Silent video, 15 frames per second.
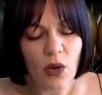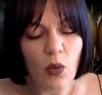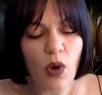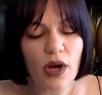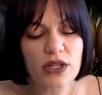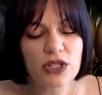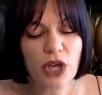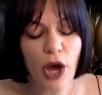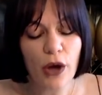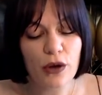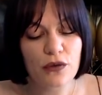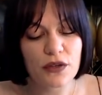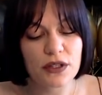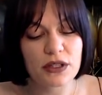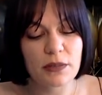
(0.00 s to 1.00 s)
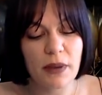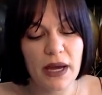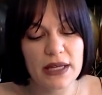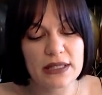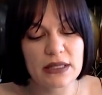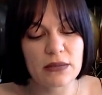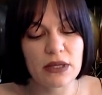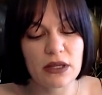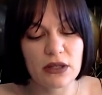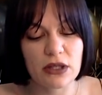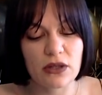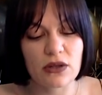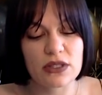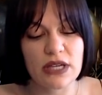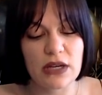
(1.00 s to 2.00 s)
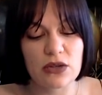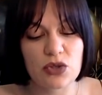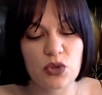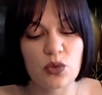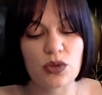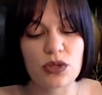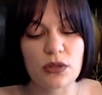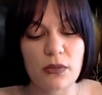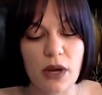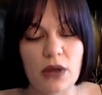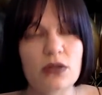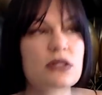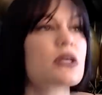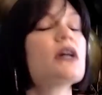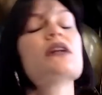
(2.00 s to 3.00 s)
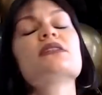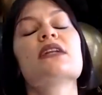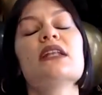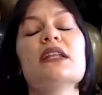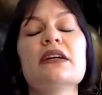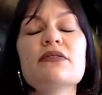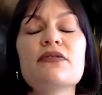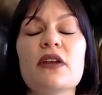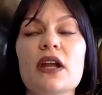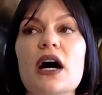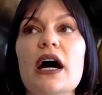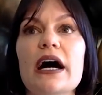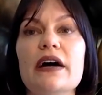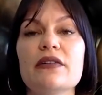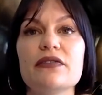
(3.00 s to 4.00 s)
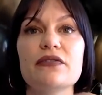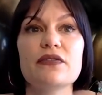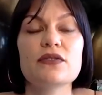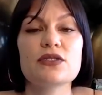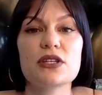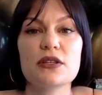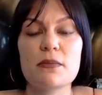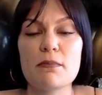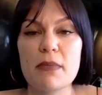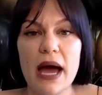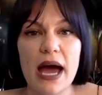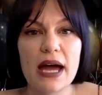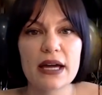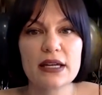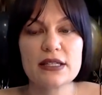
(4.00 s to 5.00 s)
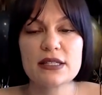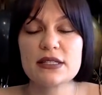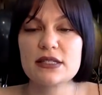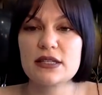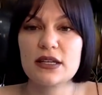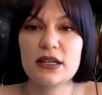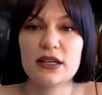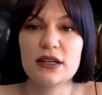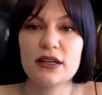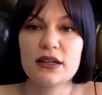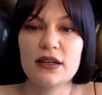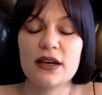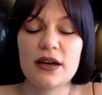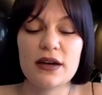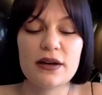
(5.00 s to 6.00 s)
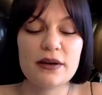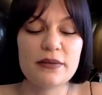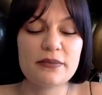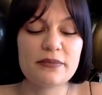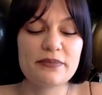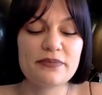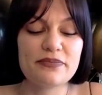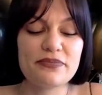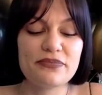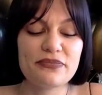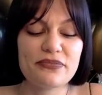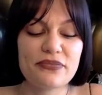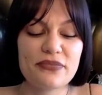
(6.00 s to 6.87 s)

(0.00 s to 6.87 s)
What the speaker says: what has COVID and the pandemic and the lockdown taught you the most? To live life to the max, every